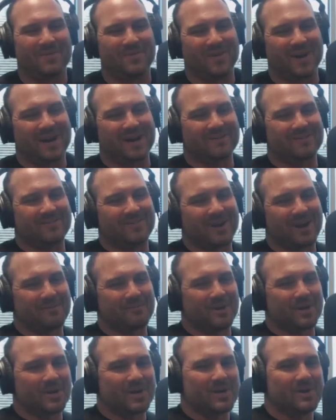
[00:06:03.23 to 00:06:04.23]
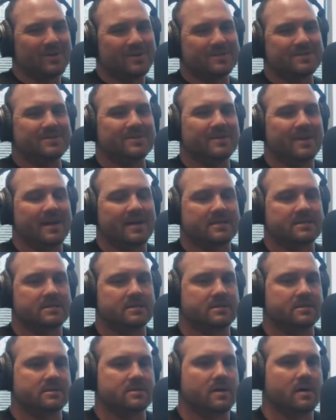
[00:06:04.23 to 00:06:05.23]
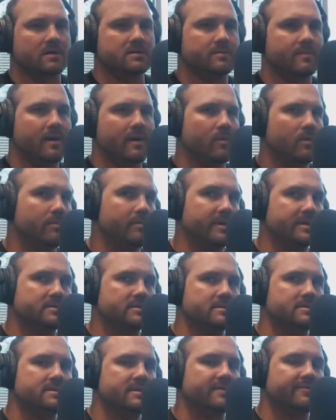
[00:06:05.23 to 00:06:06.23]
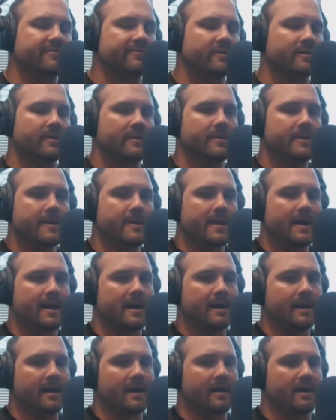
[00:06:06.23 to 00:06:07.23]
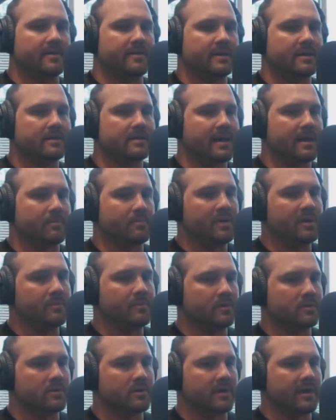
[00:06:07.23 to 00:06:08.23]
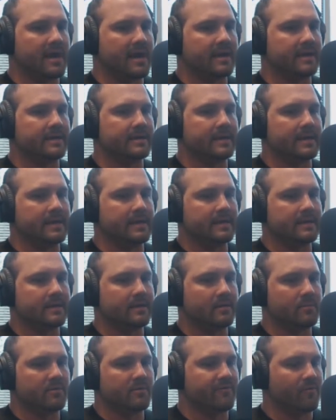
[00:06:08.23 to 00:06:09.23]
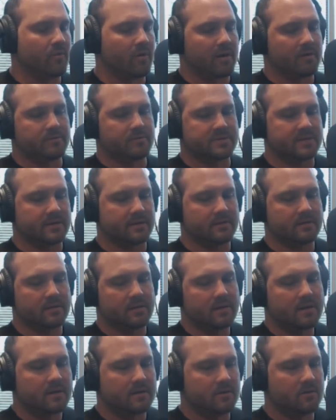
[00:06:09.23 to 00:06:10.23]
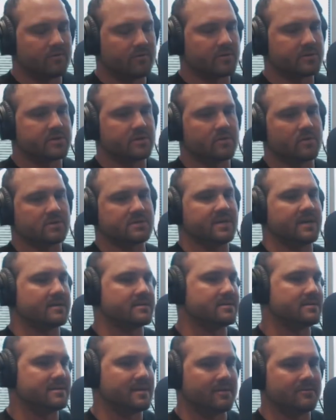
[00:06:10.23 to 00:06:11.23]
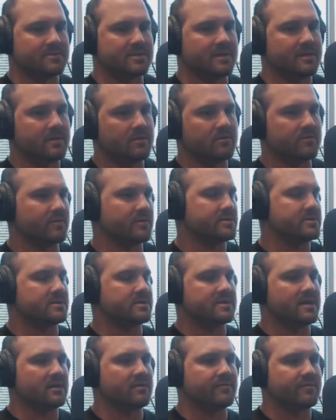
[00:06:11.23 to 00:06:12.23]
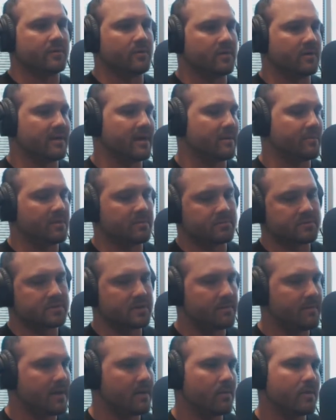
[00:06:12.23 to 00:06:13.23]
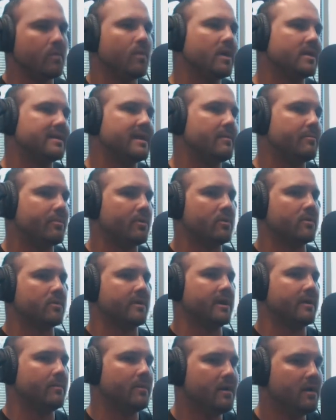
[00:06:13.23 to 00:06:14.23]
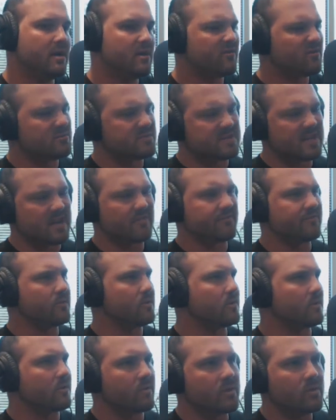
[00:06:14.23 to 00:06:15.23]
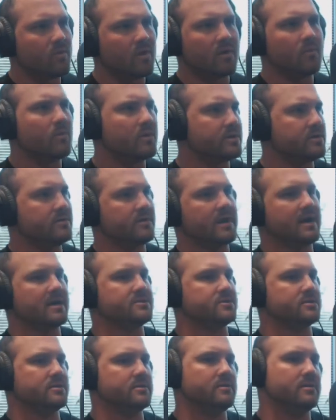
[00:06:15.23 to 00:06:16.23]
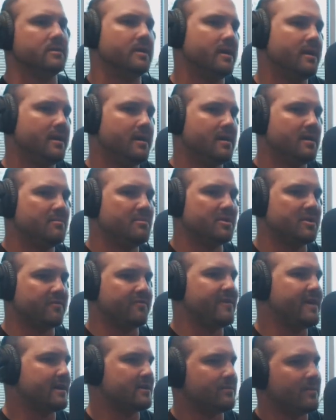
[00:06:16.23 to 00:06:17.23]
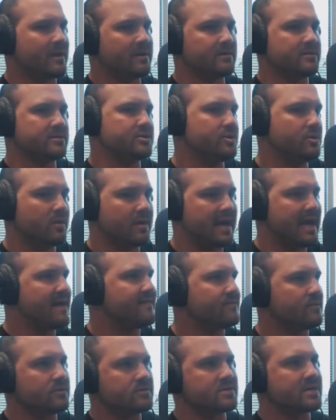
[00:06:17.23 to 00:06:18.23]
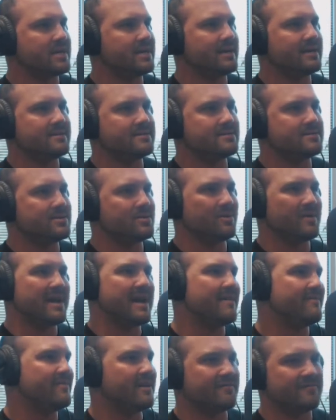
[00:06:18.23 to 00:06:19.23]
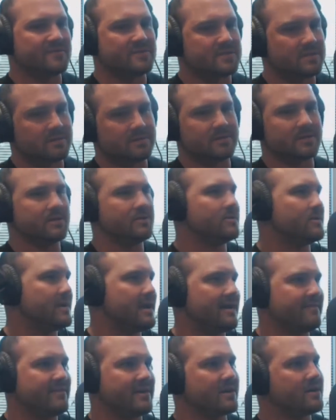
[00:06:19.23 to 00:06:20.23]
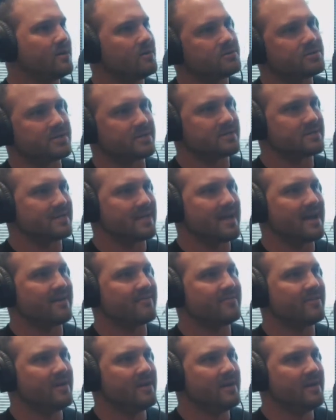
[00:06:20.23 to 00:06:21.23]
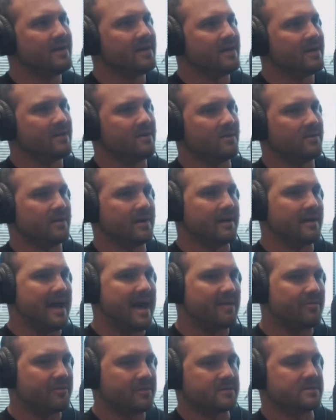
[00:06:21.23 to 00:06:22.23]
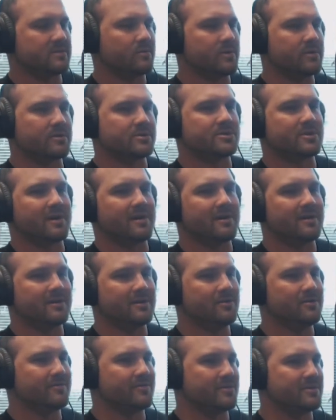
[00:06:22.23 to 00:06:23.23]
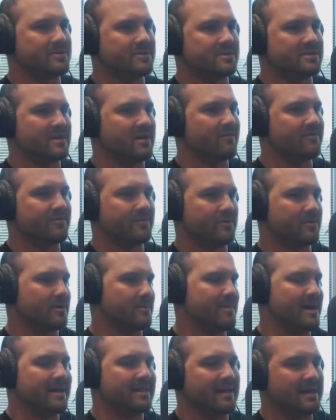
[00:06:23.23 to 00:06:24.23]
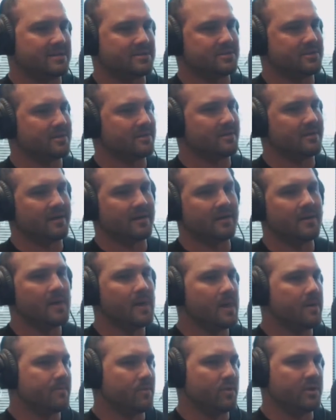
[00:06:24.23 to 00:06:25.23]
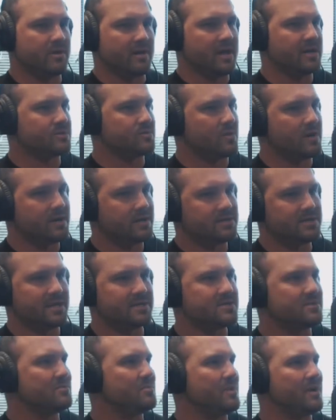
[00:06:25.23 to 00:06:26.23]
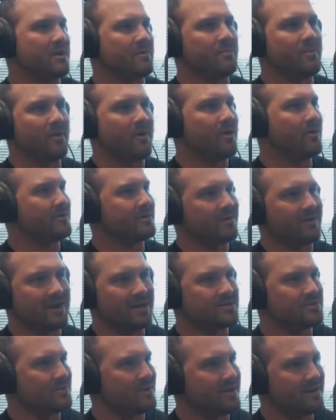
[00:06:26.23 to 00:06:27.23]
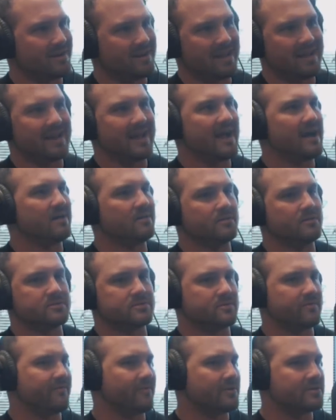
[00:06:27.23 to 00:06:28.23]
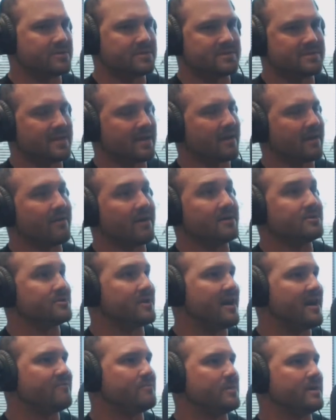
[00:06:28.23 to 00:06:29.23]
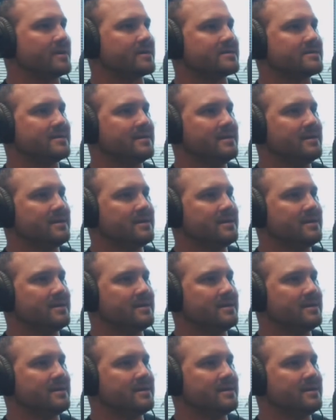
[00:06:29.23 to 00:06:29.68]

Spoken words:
What I'm going to go into next is just talks about what makes us different. I think a lot of people look at it, and before I was at University of North Texas, I was at University of South Florida. A lot of people said, "Man, we want that program from South Florida. We want what you guys are doing." But the fact of the matter is, you don't have those kids. You don't have that facility. You don't have that coaching staff. The athletes that we were training at University of South Florida, my last year there, we graduated Jason Pierre-Paul. We graduated Nate Allen. Those are first and second round draft picks.